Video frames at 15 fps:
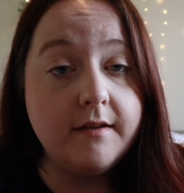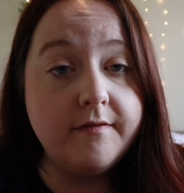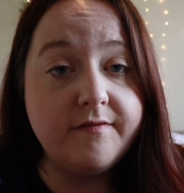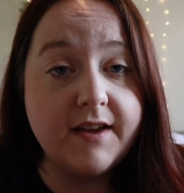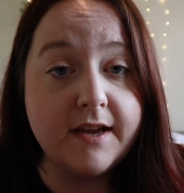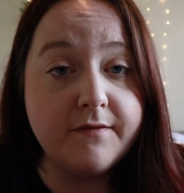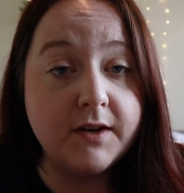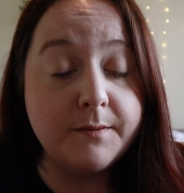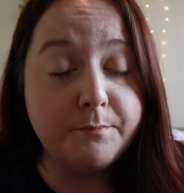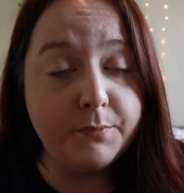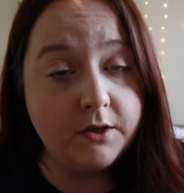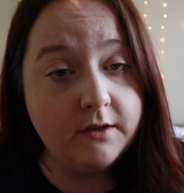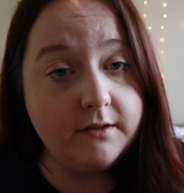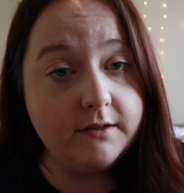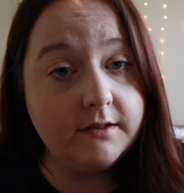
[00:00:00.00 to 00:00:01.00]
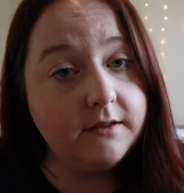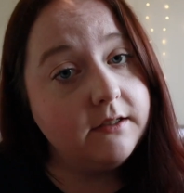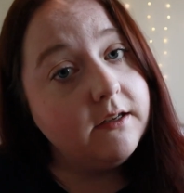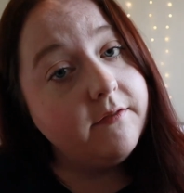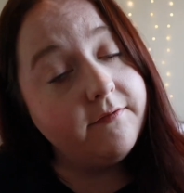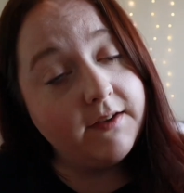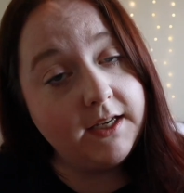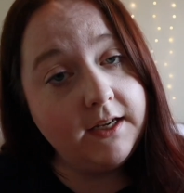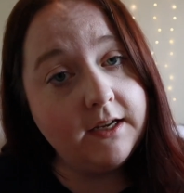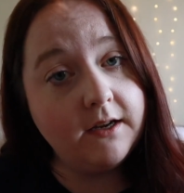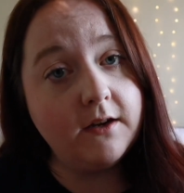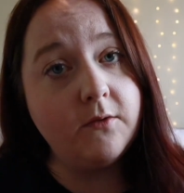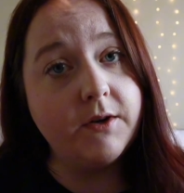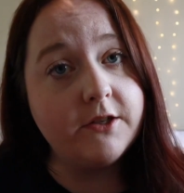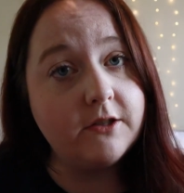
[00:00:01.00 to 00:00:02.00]
favorite books
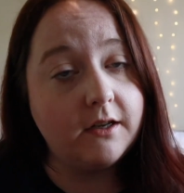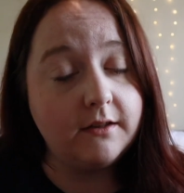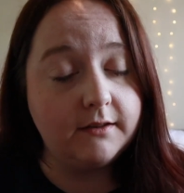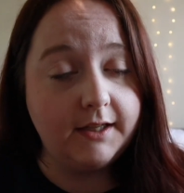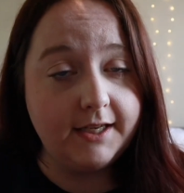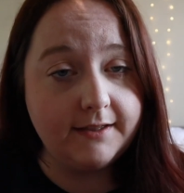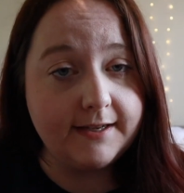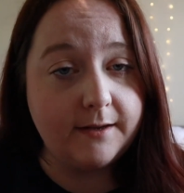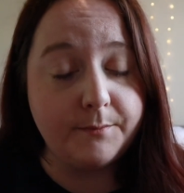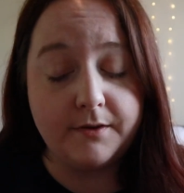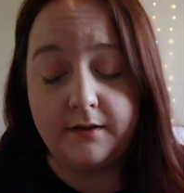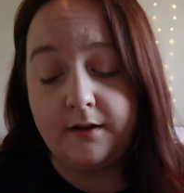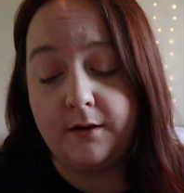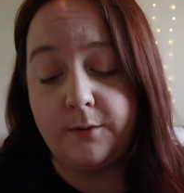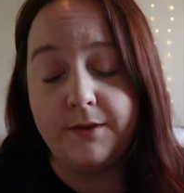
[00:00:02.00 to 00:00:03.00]
video, which I'll link down below,